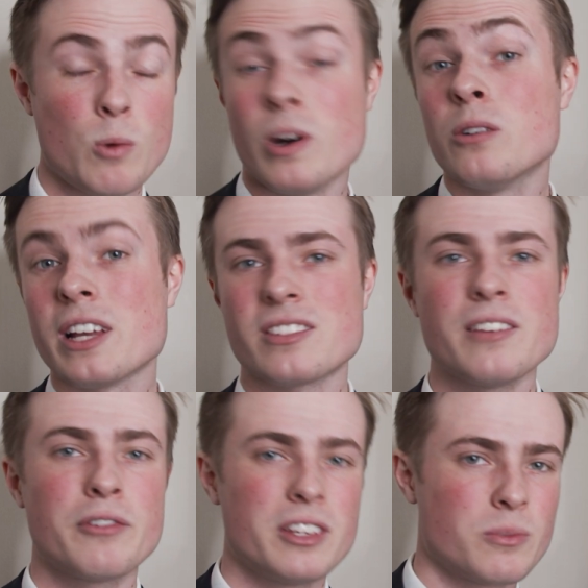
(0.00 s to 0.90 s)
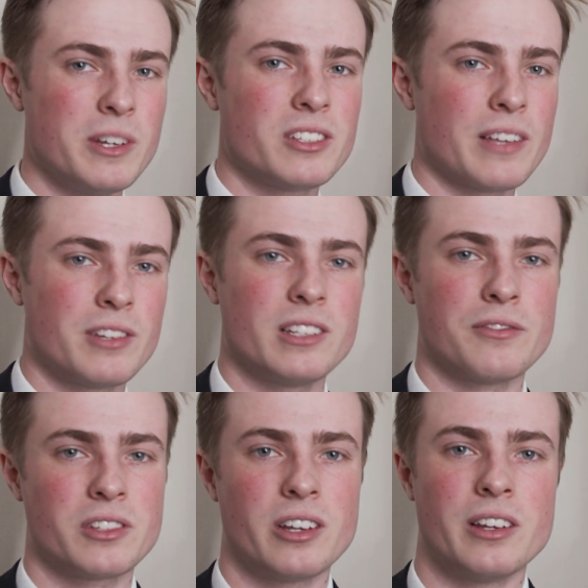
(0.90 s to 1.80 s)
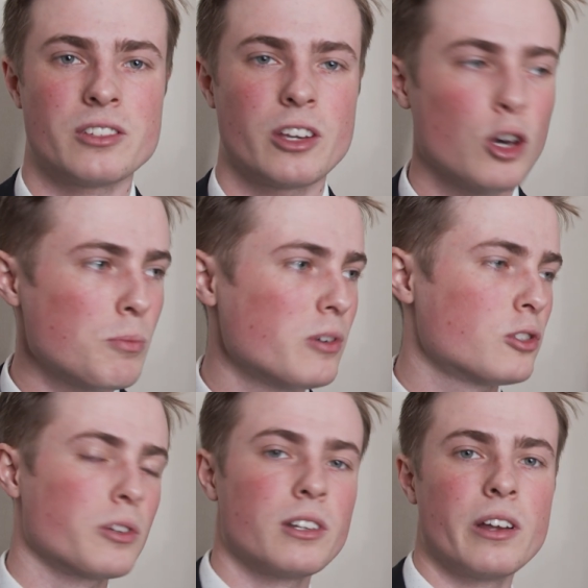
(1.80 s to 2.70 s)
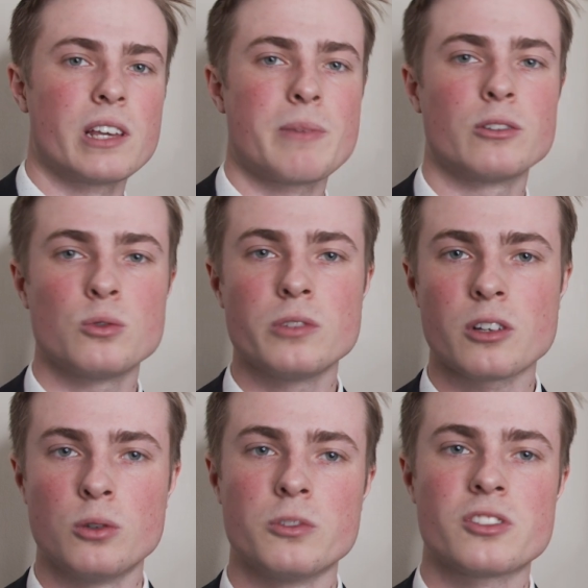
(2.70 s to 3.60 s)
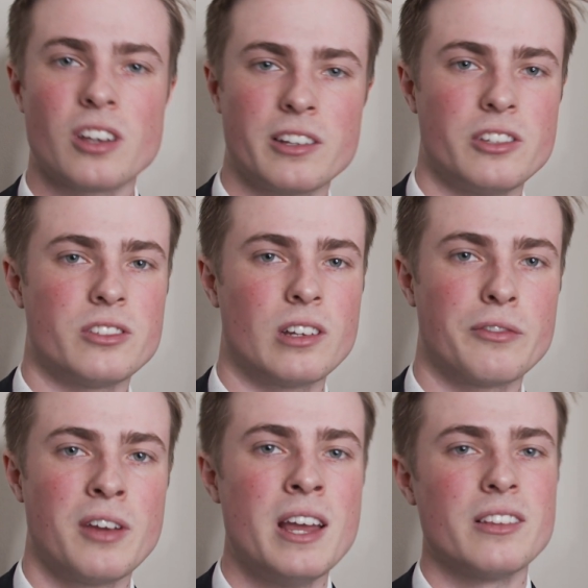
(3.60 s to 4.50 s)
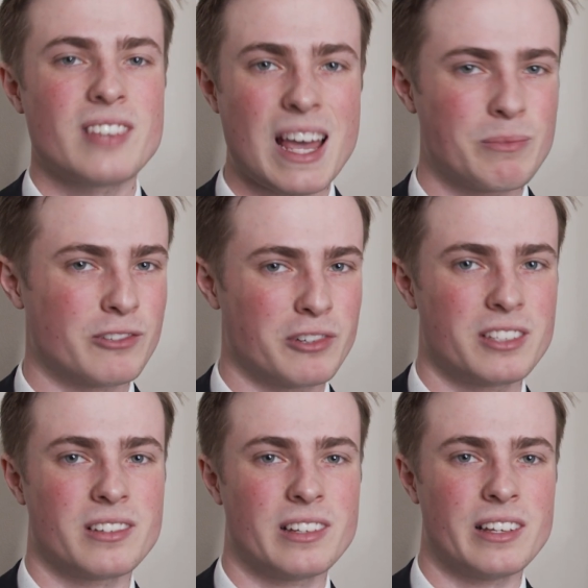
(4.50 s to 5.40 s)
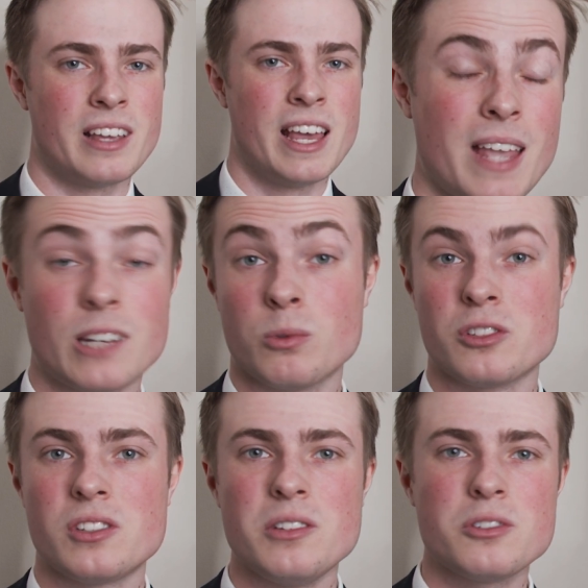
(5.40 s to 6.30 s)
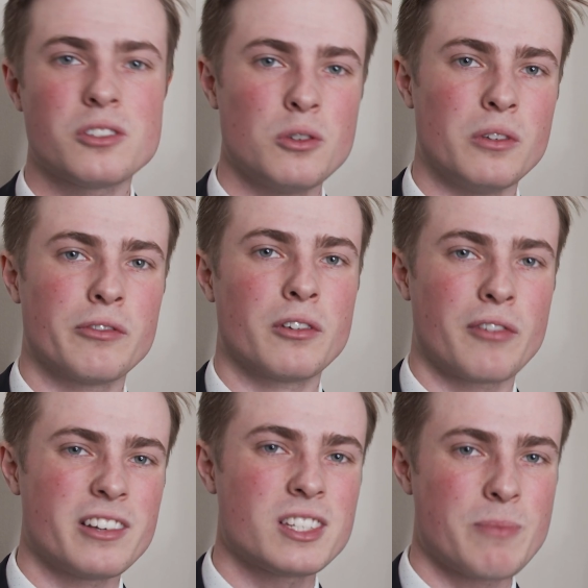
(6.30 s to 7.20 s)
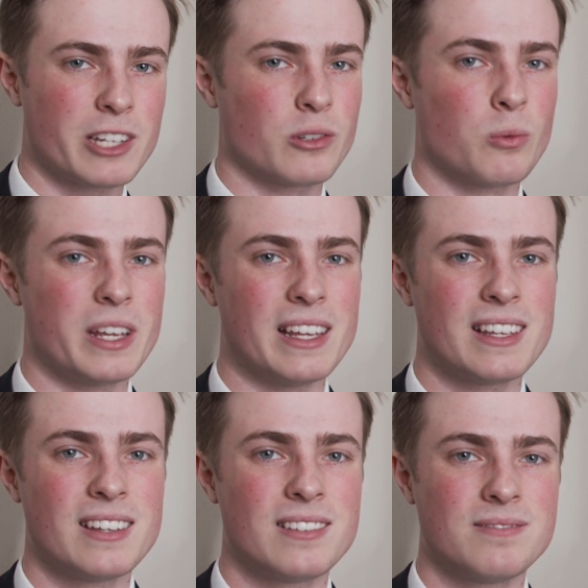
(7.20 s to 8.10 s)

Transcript: Well, that's it for this week's 7 Days of Science. I hope you enjoyed learning about all the cool sciencey stuff that's happened recently, and we'll see you soon for a very special week.